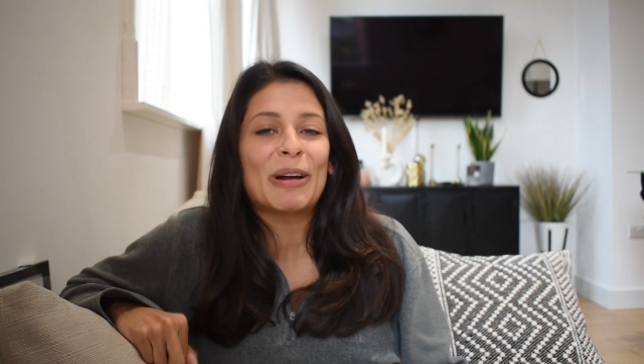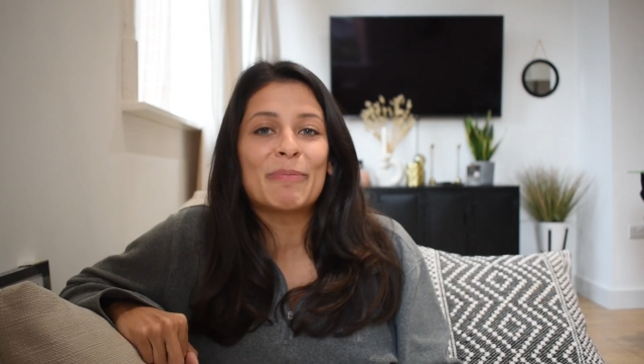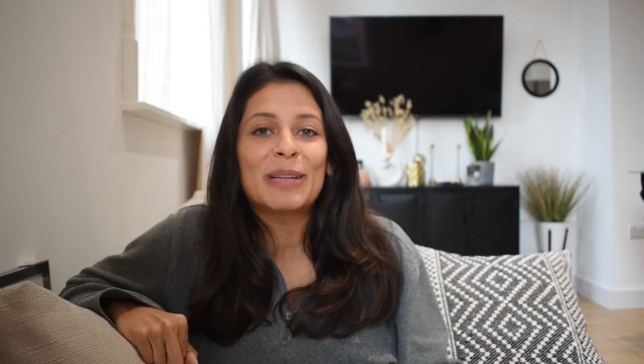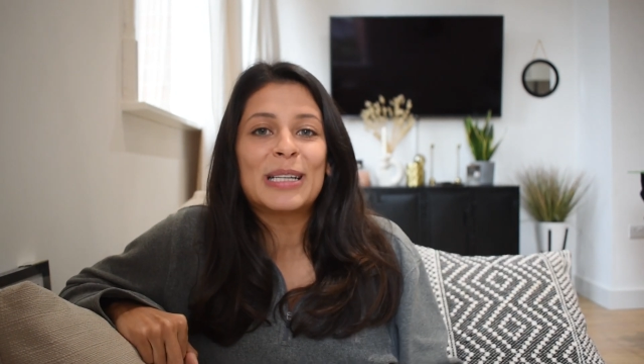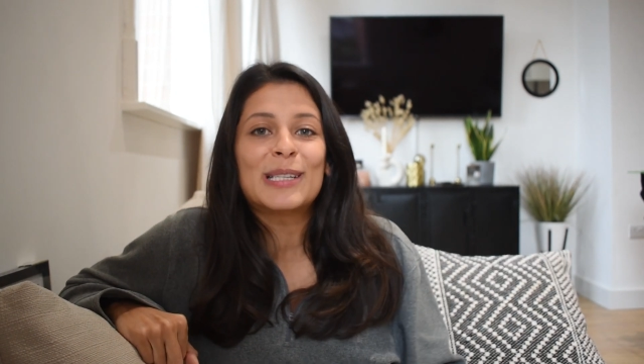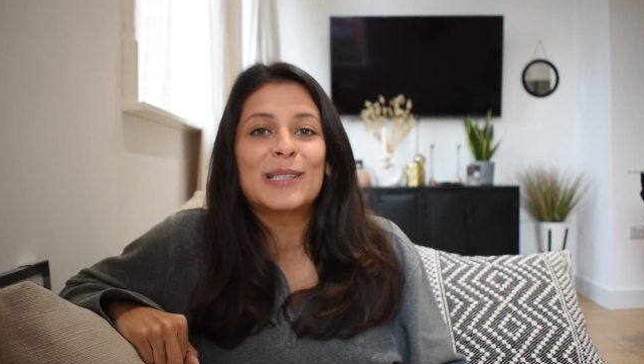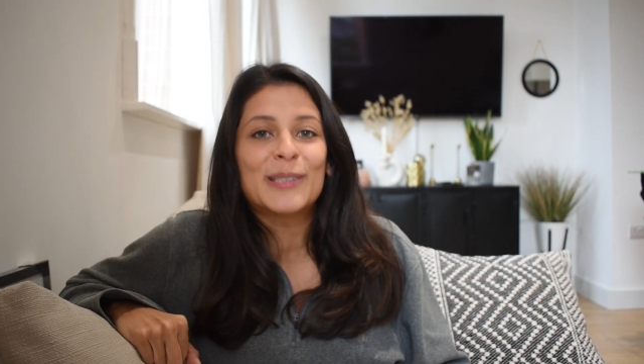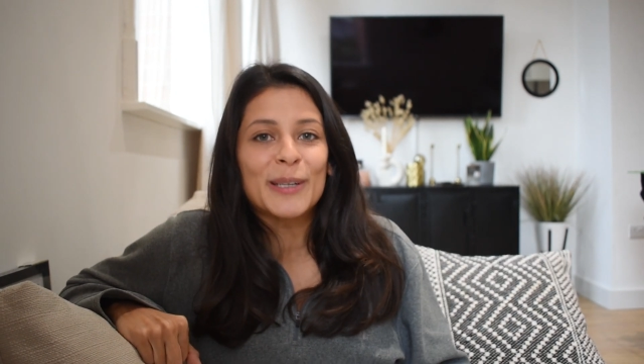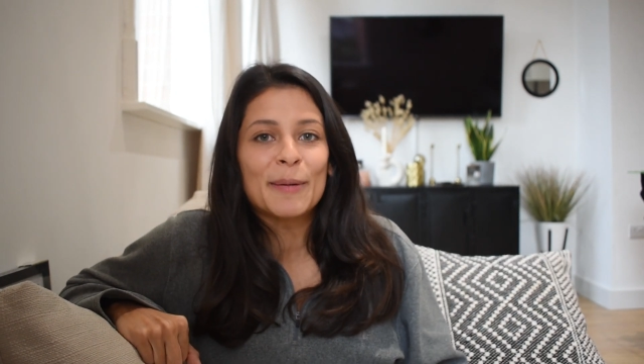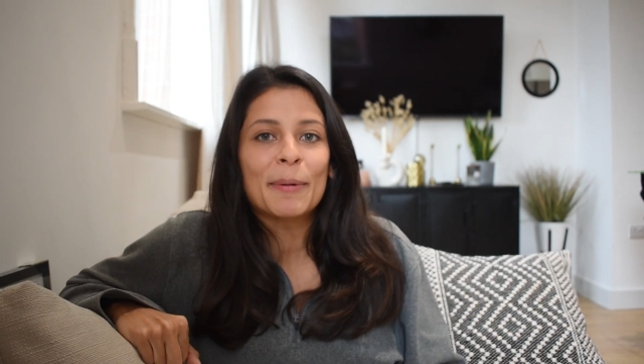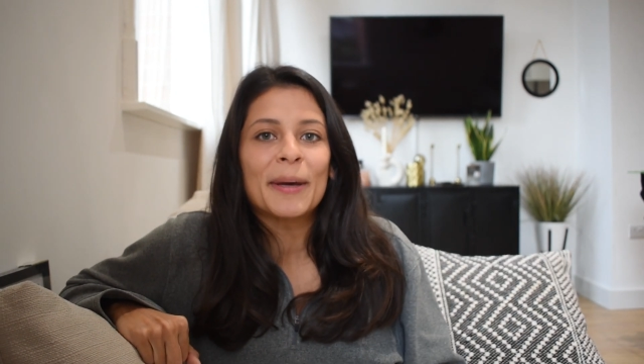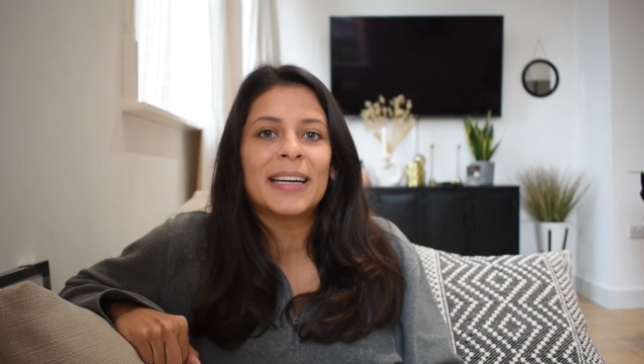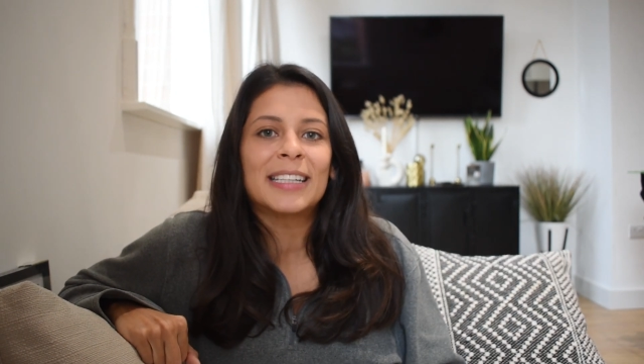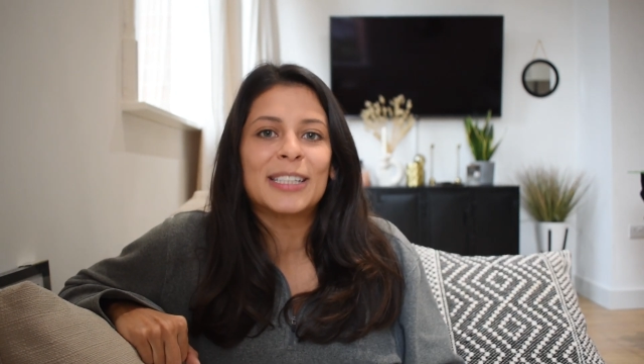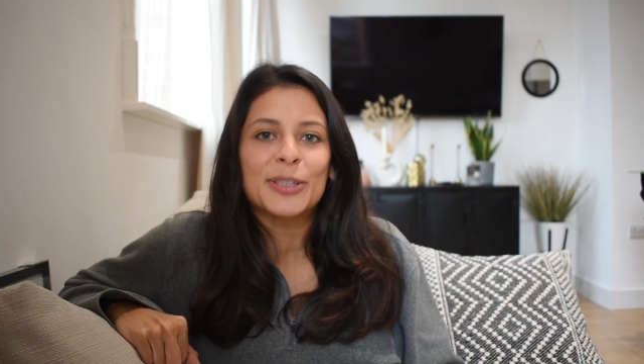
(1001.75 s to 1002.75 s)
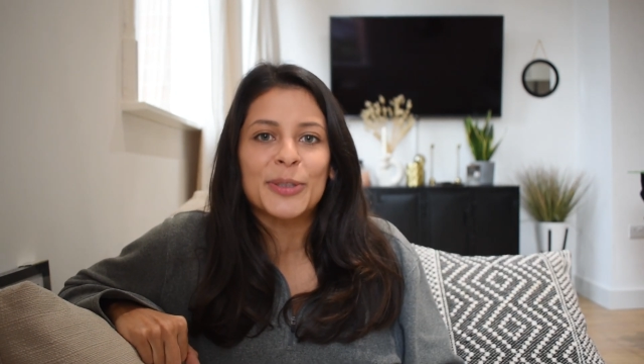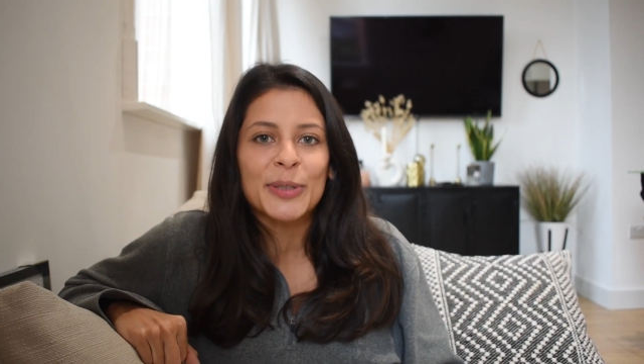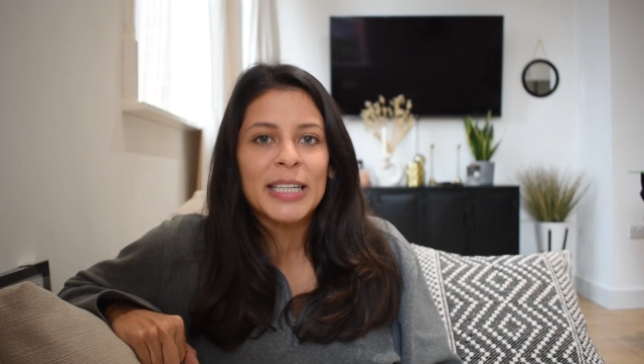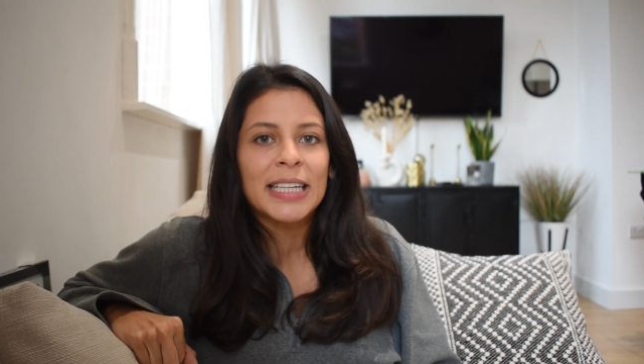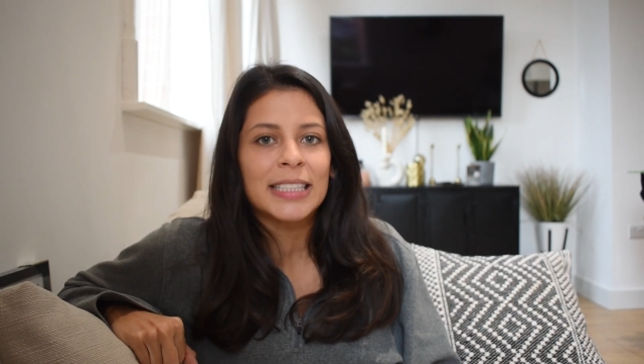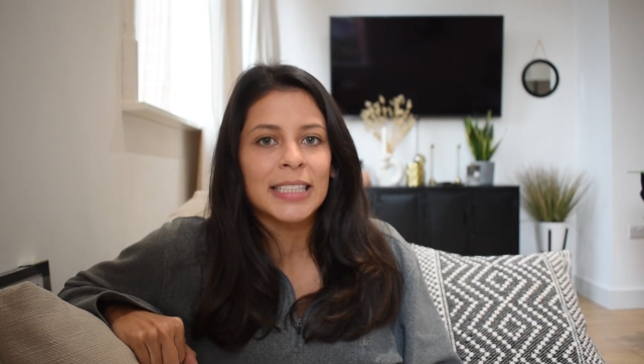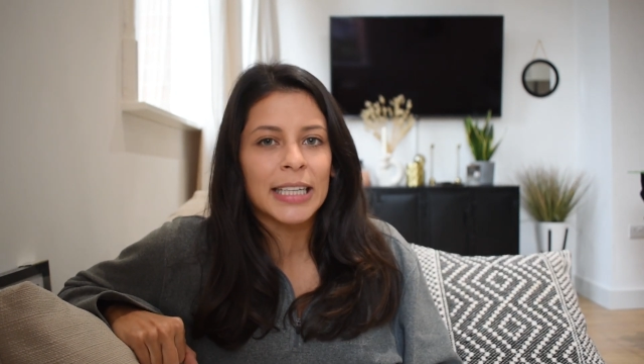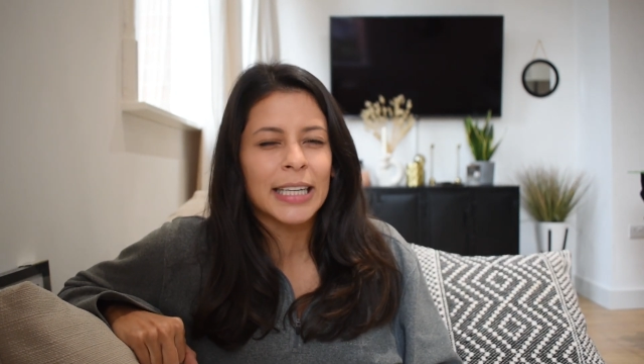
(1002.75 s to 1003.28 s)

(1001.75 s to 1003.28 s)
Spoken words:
I'd be super intrigued to